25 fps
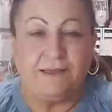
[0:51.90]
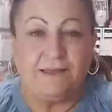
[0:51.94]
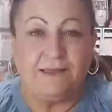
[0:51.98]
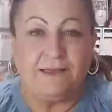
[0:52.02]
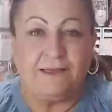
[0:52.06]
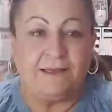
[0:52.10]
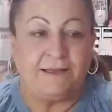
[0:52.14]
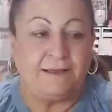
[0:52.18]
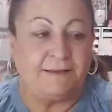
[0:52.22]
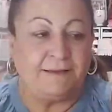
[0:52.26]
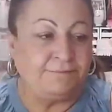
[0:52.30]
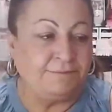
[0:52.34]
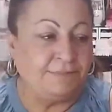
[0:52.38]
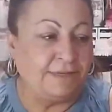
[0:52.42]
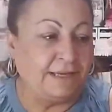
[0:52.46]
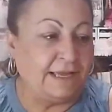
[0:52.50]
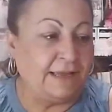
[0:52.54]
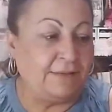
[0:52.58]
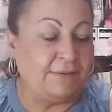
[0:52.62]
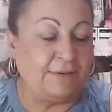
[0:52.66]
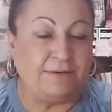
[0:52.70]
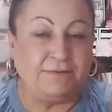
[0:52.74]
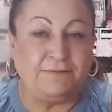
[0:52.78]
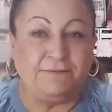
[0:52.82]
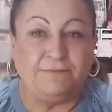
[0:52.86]
I
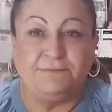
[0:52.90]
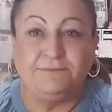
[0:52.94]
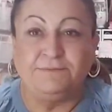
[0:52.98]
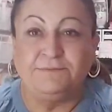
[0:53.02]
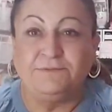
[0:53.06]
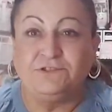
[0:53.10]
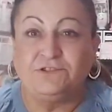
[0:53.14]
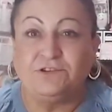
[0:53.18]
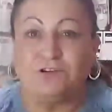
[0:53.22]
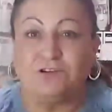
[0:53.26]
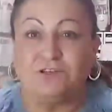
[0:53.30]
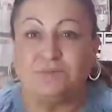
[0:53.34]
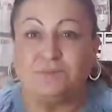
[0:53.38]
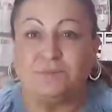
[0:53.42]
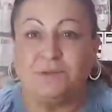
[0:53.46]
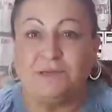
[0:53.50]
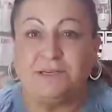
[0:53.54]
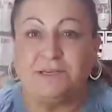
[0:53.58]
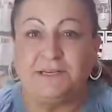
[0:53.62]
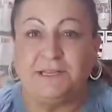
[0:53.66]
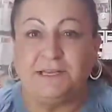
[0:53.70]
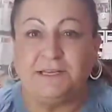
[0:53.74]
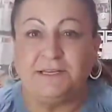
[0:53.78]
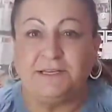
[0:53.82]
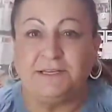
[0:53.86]
have a church
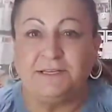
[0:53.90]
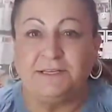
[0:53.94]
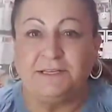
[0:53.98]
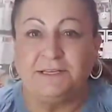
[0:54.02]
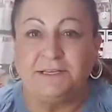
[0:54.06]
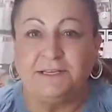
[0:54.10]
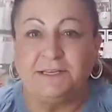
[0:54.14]
picnic.